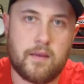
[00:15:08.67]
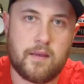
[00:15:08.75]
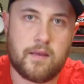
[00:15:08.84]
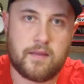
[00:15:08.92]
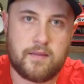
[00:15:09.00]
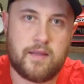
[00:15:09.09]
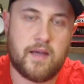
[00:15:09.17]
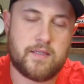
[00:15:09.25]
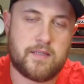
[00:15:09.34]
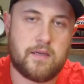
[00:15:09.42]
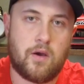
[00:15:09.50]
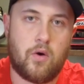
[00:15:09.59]
It
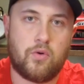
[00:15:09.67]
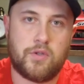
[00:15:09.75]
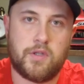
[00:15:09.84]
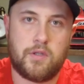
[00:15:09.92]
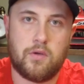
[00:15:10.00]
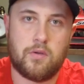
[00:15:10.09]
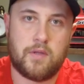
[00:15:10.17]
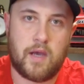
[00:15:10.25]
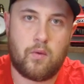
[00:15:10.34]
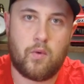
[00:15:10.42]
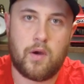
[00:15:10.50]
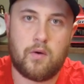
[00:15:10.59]
doesn't hold the tune that
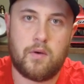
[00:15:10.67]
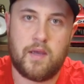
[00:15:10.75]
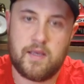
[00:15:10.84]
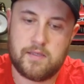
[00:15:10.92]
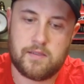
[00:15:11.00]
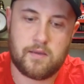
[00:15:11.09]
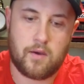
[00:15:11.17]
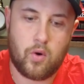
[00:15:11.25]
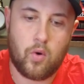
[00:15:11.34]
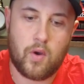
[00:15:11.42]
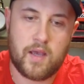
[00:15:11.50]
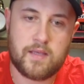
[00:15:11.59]
well as
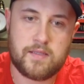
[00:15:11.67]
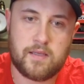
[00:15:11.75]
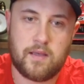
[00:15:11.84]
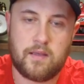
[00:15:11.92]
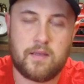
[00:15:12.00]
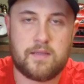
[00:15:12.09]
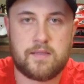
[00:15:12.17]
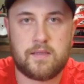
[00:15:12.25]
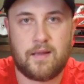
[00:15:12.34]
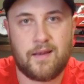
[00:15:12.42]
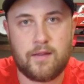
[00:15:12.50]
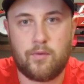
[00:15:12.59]
OS, and it's a
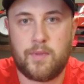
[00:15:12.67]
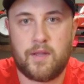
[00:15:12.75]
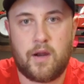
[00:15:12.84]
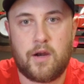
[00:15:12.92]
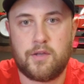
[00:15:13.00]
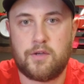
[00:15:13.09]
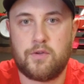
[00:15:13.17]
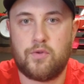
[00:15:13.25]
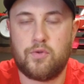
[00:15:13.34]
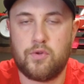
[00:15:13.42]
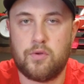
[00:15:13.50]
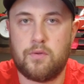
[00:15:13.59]
little bit harder to
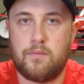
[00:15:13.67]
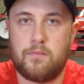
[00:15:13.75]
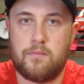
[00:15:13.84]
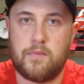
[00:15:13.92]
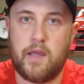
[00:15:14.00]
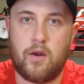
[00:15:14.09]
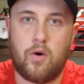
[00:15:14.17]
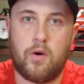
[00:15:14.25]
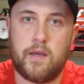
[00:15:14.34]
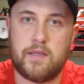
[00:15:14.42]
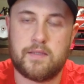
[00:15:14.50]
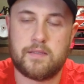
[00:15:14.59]
tune than
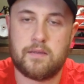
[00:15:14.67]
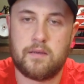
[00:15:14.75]
OS.